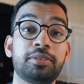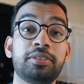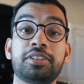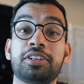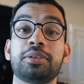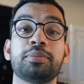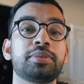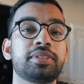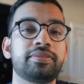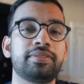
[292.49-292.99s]
in
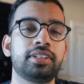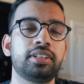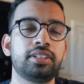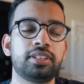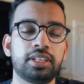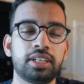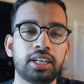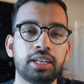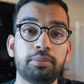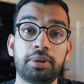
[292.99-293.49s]
terms of
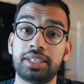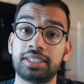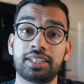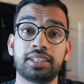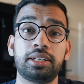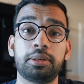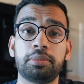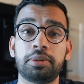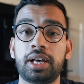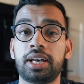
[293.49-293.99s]
teaching, it
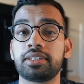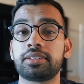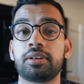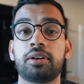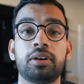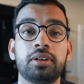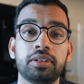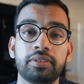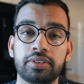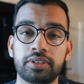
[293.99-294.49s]
basically applies to
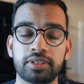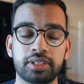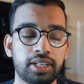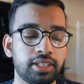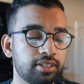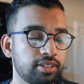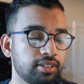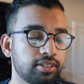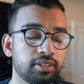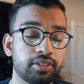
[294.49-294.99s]
all of your
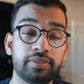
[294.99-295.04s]
senses.